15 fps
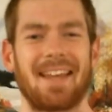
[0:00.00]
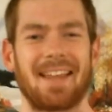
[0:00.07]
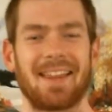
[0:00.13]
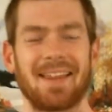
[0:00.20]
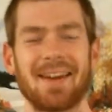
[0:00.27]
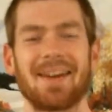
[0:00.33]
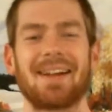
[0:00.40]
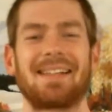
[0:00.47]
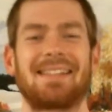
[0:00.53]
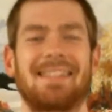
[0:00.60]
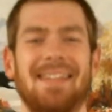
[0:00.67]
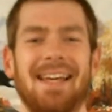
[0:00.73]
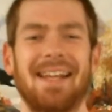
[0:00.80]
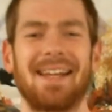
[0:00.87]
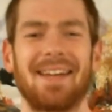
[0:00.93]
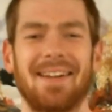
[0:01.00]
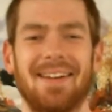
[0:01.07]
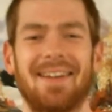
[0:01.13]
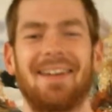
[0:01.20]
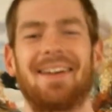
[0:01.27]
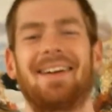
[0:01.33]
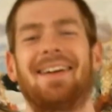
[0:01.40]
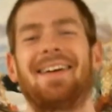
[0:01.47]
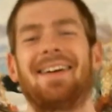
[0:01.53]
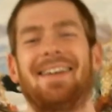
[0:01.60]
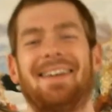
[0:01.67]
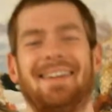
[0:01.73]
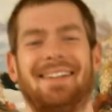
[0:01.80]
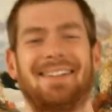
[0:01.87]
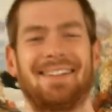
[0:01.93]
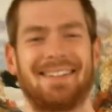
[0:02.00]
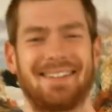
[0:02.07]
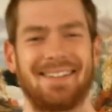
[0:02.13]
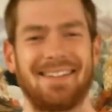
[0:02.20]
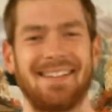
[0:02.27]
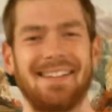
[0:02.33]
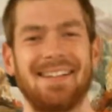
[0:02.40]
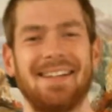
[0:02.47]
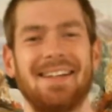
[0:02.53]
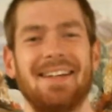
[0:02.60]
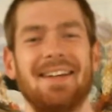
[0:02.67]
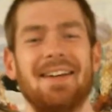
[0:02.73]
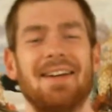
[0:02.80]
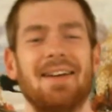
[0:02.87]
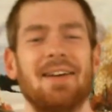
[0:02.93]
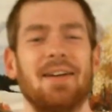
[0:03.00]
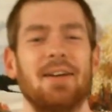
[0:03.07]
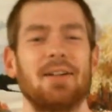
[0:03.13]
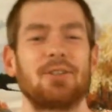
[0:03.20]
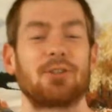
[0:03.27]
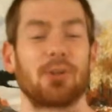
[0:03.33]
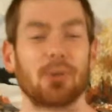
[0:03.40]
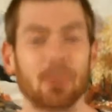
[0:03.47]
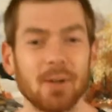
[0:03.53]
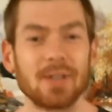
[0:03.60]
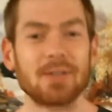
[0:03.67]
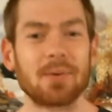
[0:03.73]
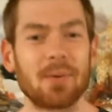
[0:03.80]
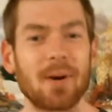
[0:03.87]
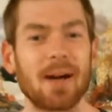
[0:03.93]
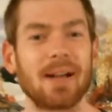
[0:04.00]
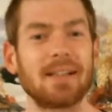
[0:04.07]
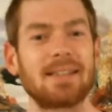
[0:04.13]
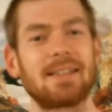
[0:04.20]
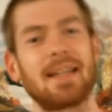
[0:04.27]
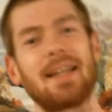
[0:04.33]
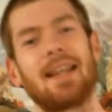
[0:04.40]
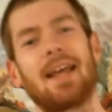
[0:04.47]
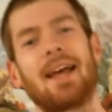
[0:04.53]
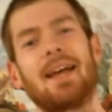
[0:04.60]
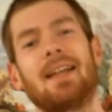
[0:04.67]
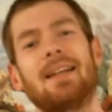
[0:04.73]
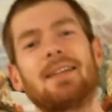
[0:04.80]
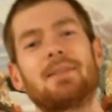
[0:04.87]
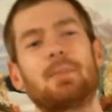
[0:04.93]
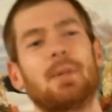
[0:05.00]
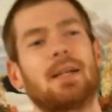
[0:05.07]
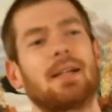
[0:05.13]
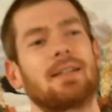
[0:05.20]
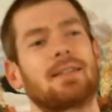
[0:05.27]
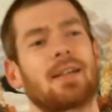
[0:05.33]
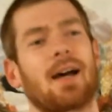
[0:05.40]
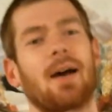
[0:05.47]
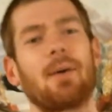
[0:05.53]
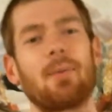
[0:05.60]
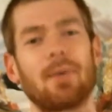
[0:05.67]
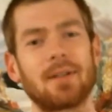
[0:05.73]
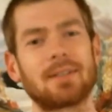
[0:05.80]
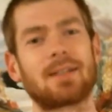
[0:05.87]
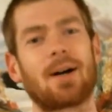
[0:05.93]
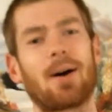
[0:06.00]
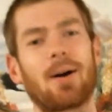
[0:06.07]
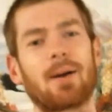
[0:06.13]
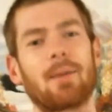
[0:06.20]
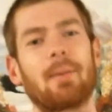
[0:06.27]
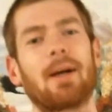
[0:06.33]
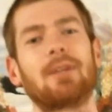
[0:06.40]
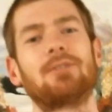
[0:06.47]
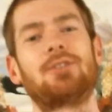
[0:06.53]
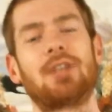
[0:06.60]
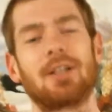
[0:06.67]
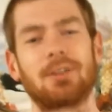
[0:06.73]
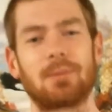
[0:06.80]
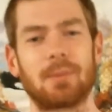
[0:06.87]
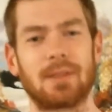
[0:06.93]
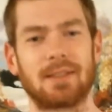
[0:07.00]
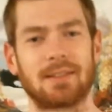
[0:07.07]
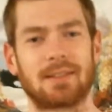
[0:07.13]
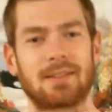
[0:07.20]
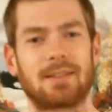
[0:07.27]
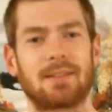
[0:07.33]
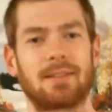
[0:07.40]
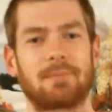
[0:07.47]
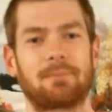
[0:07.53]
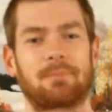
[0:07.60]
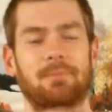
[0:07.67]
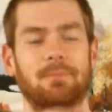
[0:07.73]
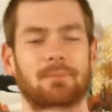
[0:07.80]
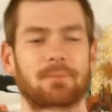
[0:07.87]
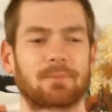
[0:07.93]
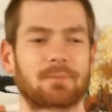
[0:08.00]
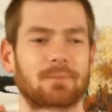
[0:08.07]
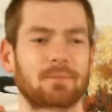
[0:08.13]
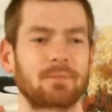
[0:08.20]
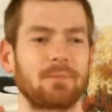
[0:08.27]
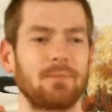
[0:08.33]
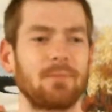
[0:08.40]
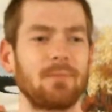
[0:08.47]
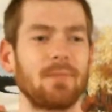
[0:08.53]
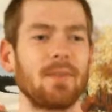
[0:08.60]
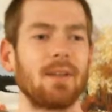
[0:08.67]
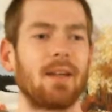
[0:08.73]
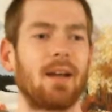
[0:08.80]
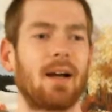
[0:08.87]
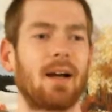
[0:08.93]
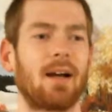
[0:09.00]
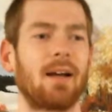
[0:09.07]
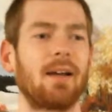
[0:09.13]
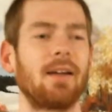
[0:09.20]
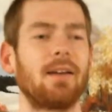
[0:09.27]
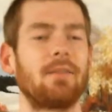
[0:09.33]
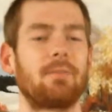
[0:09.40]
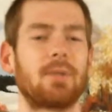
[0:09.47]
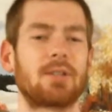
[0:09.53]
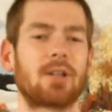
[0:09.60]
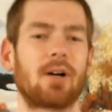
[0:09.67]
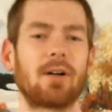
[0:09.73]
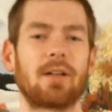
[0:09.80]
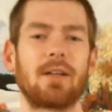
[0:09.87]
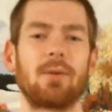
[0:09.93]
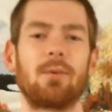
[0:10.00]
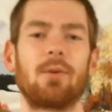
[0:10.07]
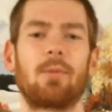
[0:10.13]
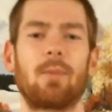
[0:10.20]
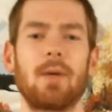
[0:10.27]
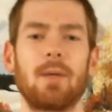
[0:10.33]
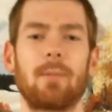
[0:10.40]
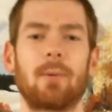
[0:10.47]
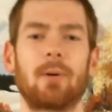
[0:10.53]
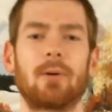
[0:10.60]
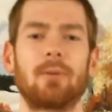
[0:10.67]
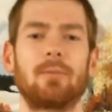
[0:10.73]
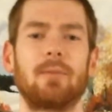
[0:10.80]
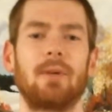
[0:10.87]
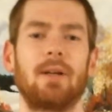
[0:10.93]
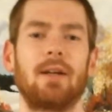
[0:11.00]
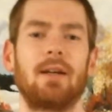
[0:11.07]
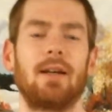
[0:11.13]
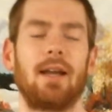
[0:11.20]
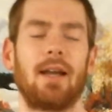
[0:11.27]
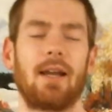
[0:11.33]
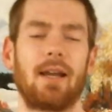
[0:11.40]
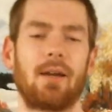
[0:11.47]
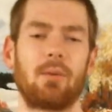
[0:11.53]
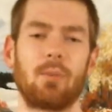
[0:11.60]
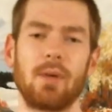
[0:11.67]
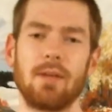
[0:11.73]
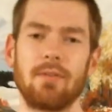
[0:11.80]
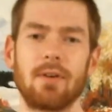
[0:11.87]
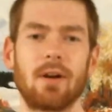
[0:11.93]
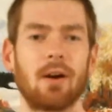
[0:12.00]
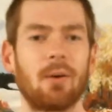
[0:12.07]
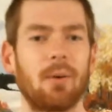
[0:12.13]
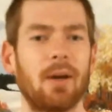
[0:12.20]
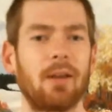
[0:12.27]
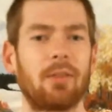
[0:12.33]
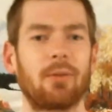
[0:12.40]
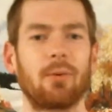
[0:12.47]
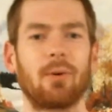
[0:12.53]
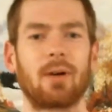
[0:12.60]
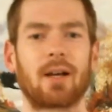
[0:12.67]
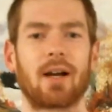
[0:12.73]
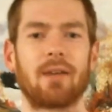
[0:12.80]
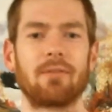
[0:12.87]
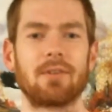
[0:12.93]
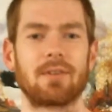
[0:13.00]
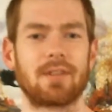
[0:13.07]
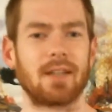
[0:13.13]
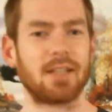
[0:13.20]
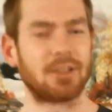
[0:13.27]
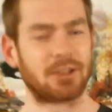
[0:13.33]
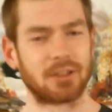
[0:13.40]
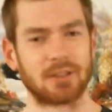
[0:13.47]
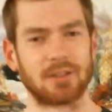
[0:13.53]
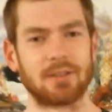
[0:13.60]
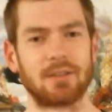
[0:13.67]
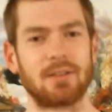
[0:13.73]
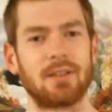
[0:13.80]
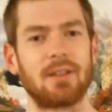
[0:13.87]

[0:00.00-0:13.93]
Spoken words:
There, I said it. So, the reason why I said that is because I want to talk about judgments. I have been talking with people and weaving our way through a conversation.